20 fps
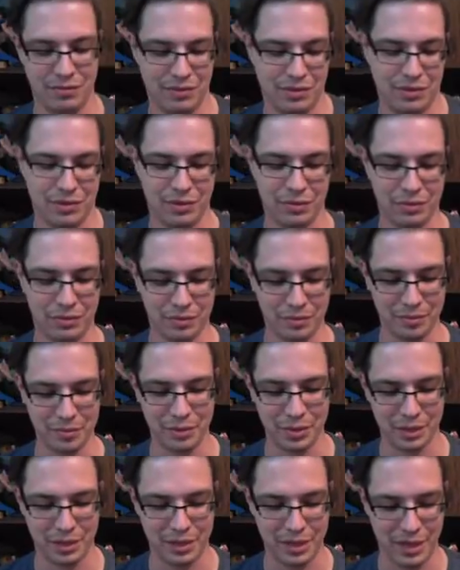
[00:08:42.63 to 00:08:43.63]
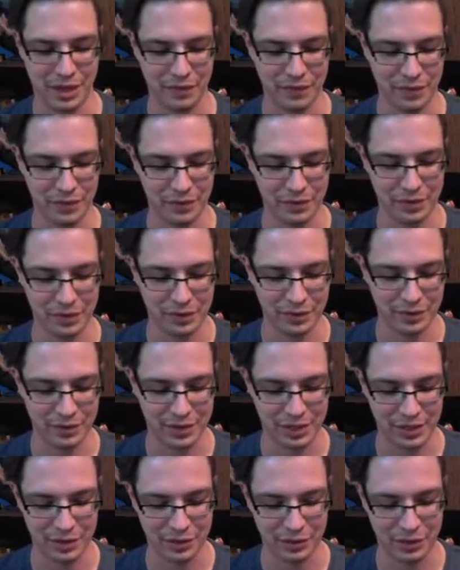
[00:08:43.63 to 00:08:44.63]
so good stuff, your
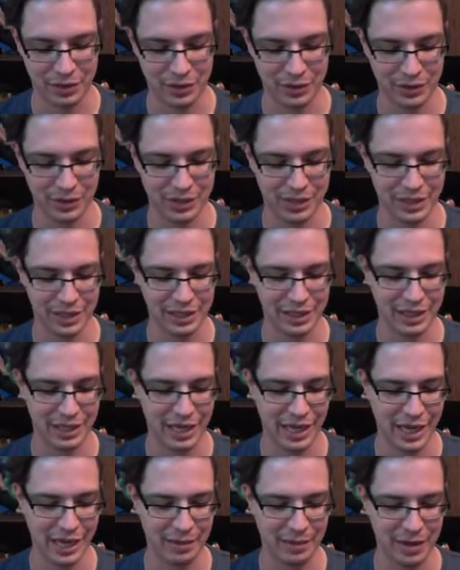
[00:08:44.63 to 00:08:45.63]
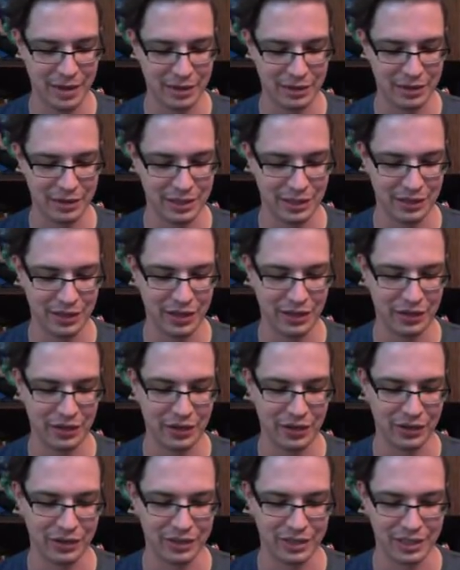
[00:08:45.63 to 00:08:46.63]
essential currency in the game outside the other
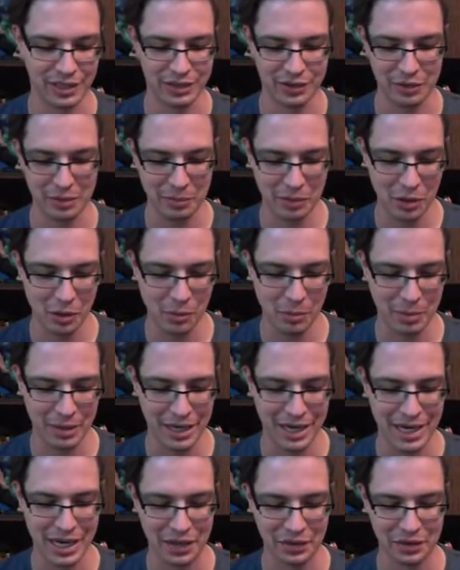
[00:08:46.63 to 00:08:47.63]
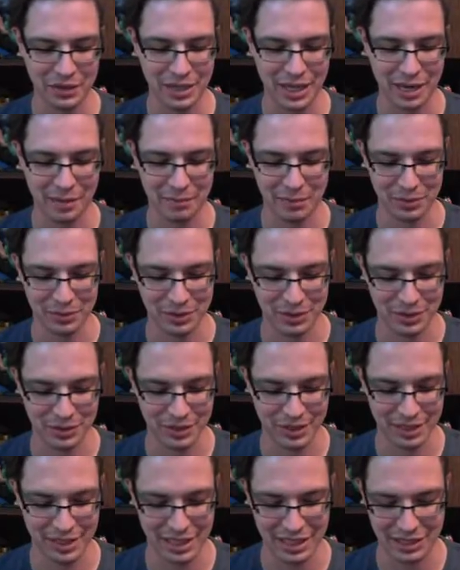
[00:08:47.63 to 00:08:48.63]
currencies. So I'm going to open another time booster.
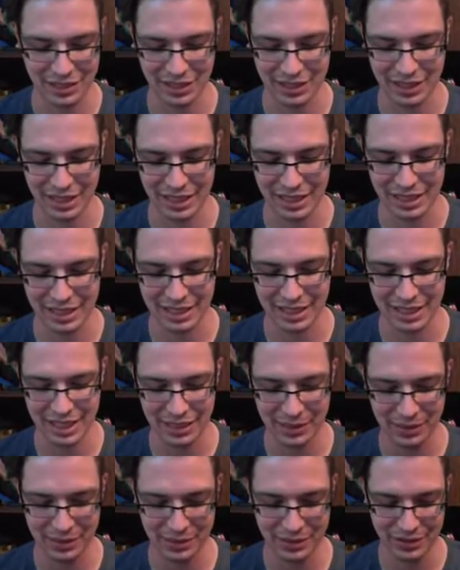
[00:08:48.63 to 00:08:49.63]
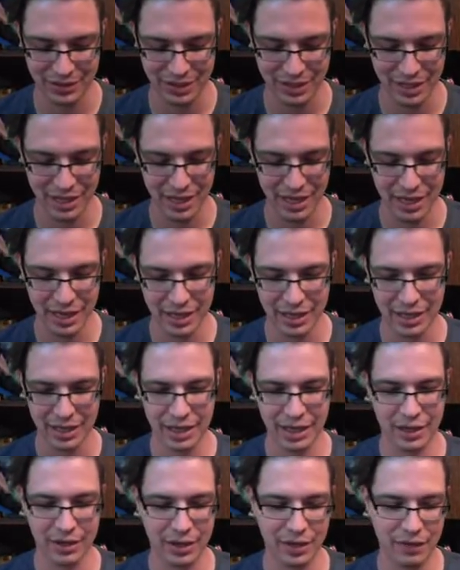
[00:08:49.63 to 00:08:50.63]
This guy's going to take 6 hours.
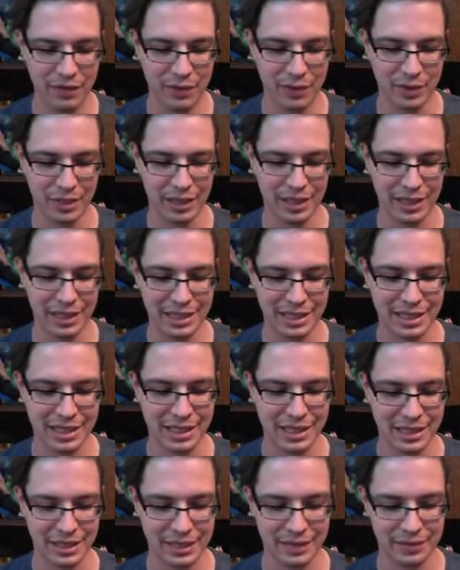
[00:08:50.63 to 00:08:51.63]
It'll give you a list